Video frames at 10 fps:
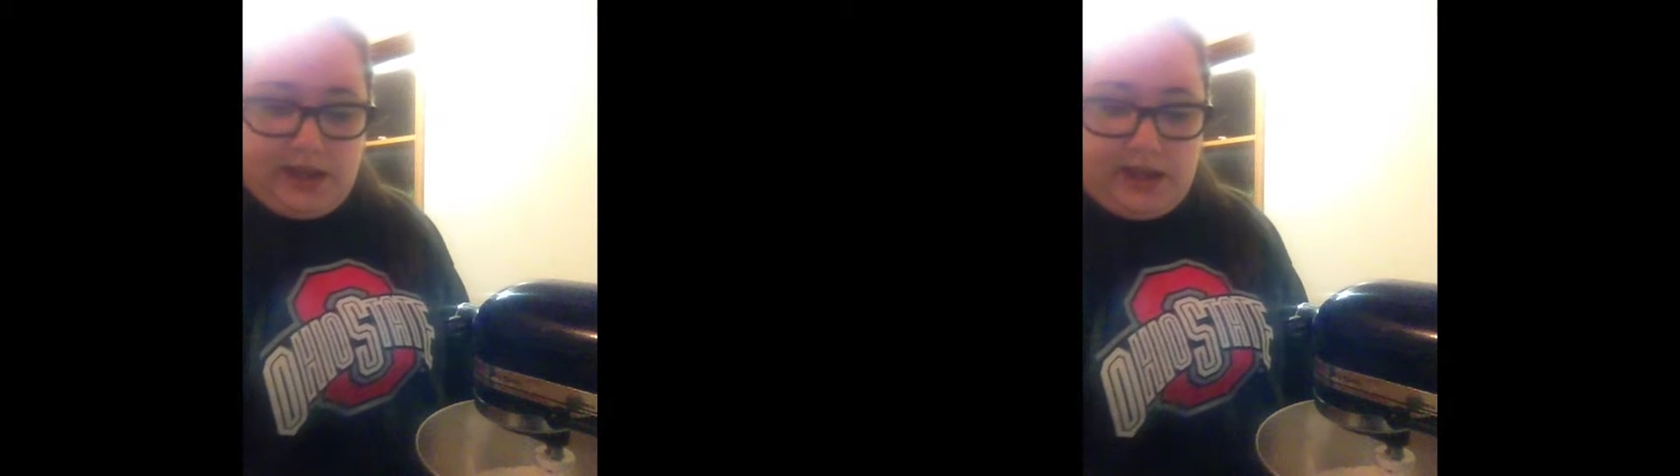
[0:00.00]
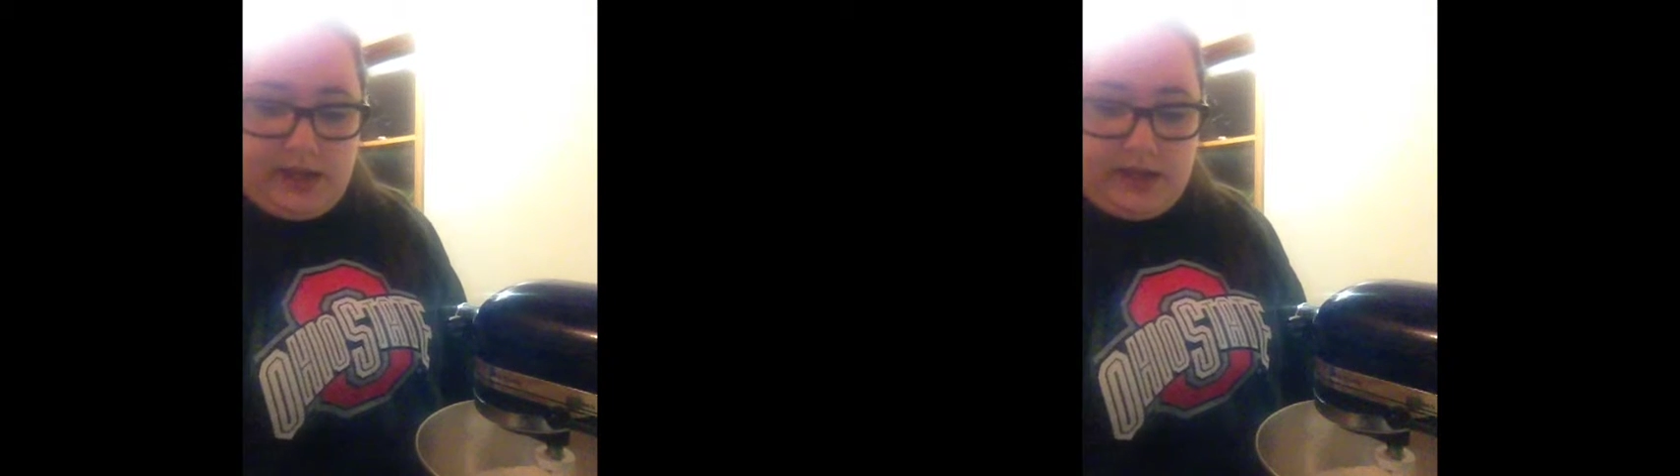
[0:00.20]

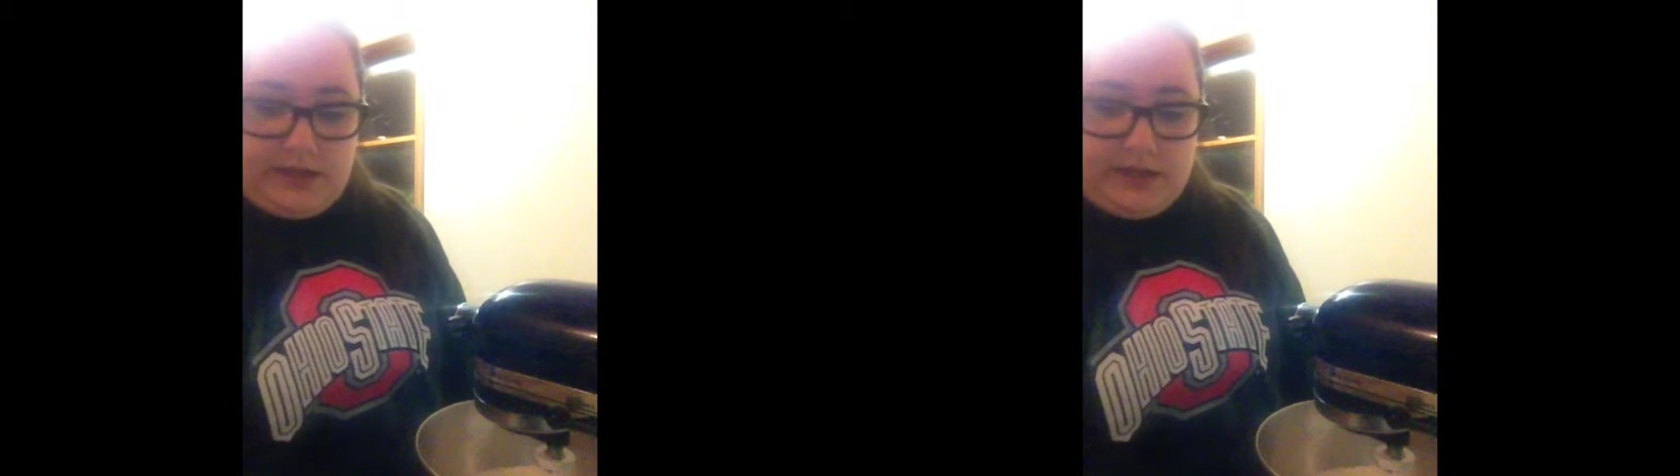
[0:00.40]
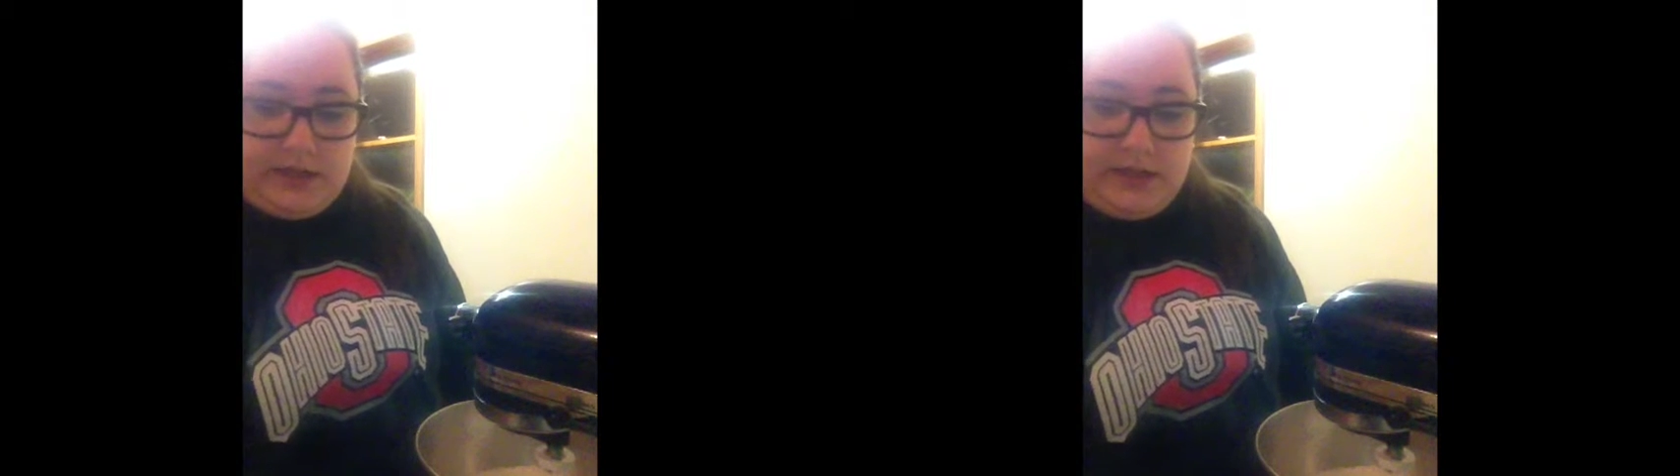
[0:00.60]

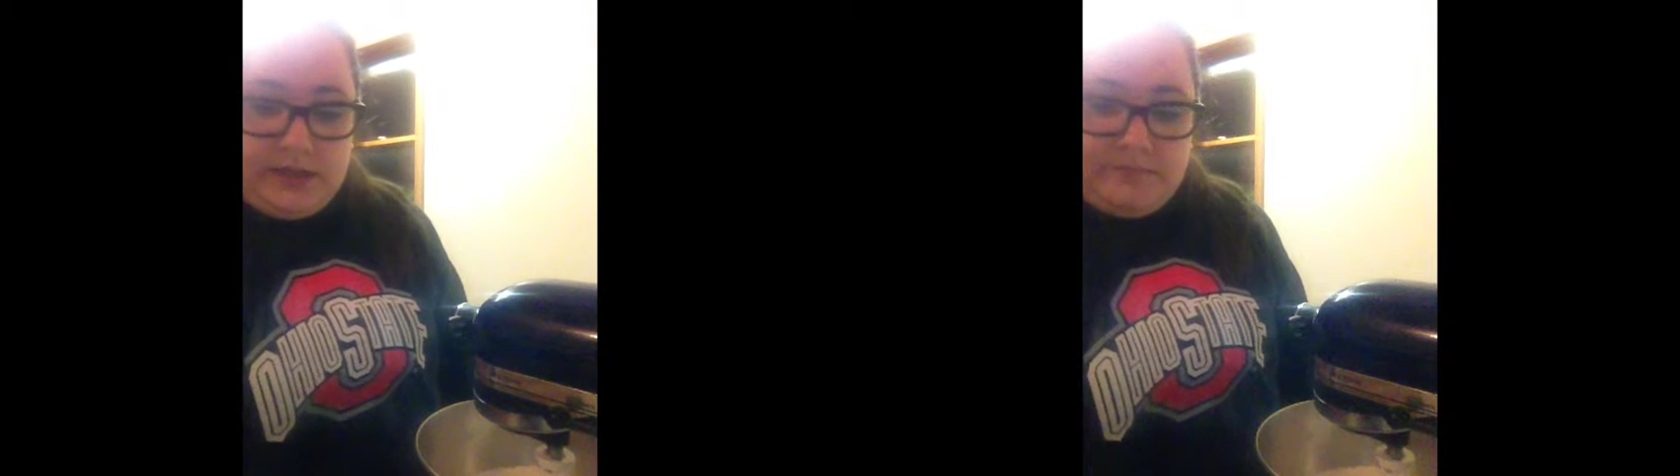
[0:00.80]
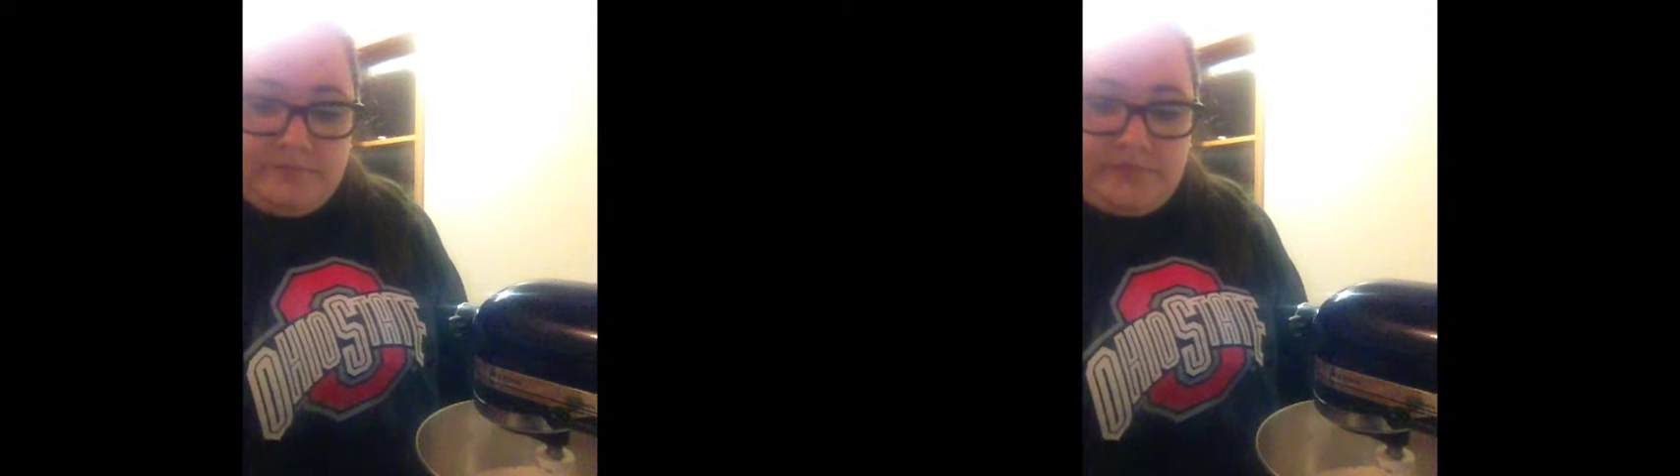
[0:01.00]
and
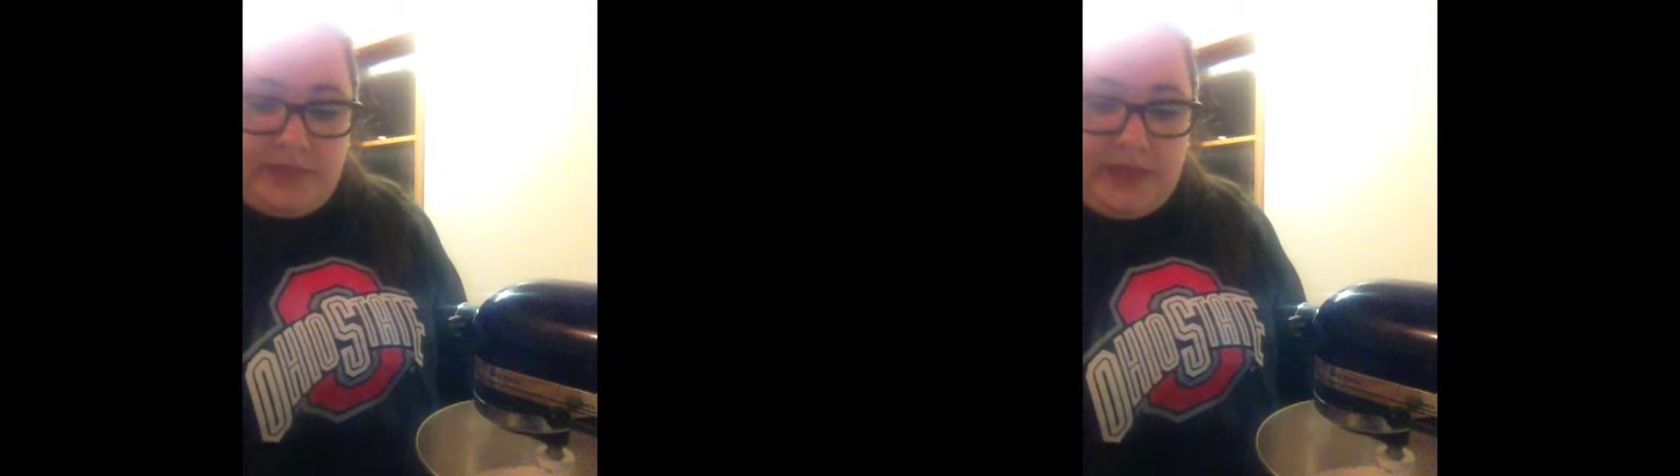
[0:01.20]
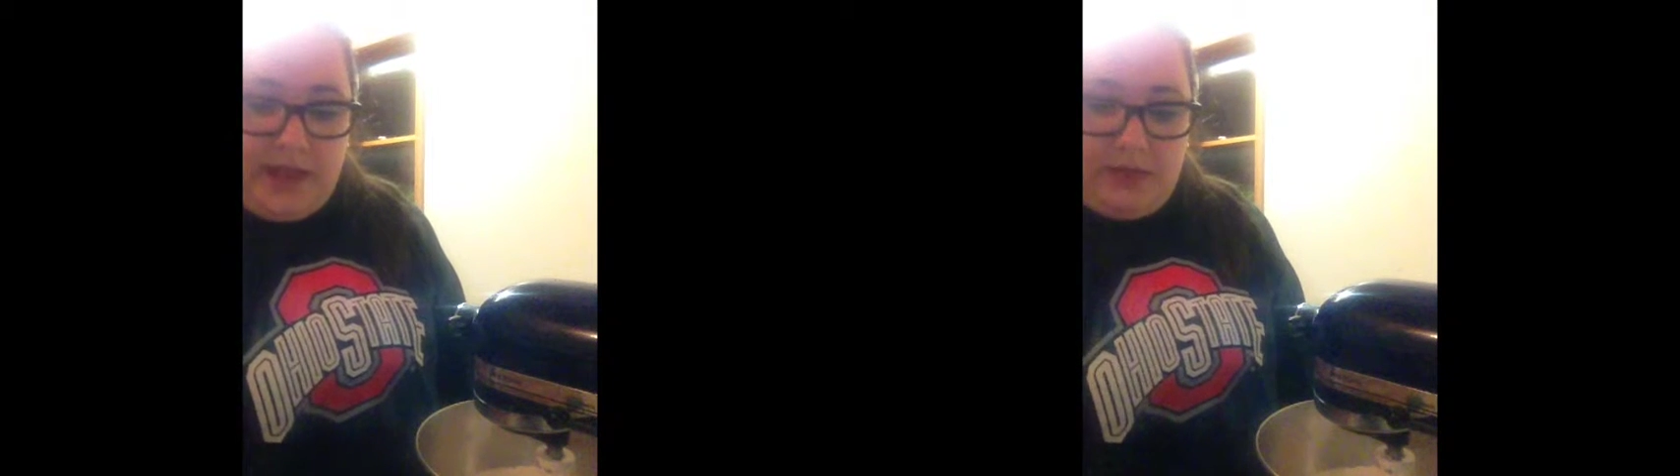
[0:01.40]

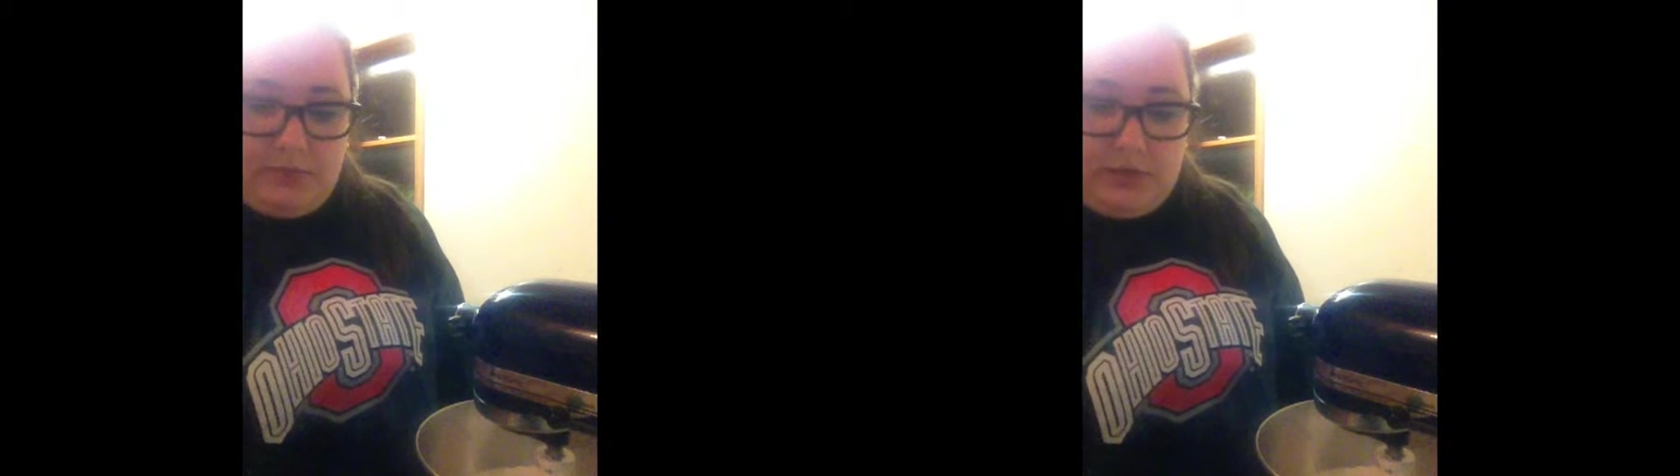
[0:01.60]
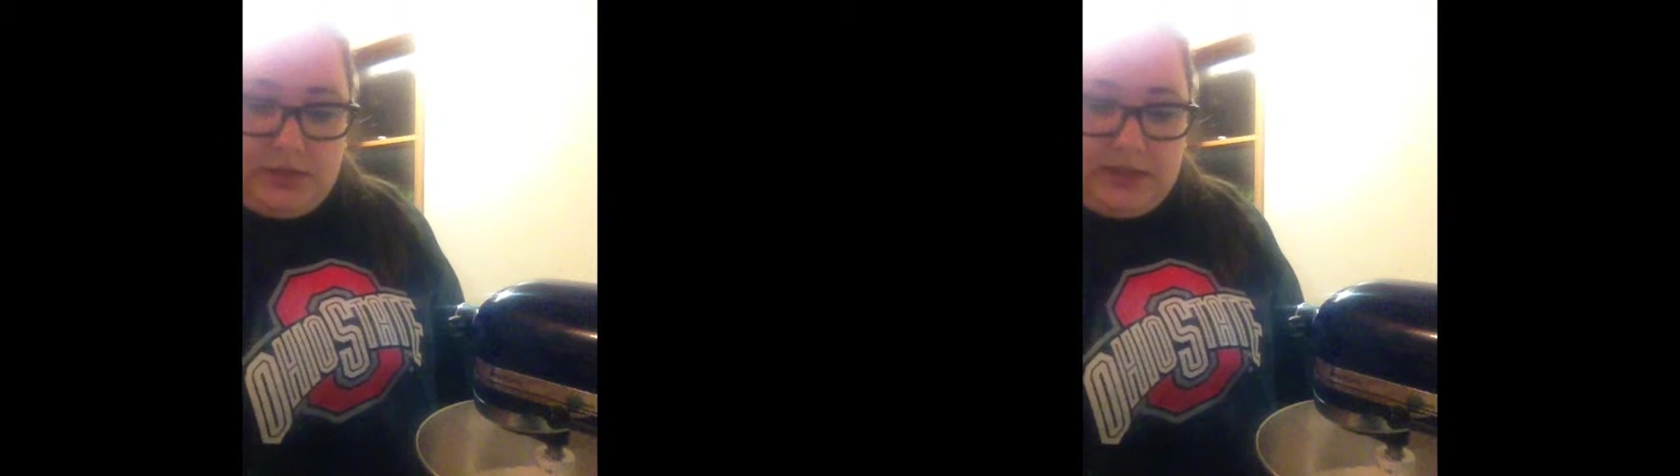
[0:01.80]
that will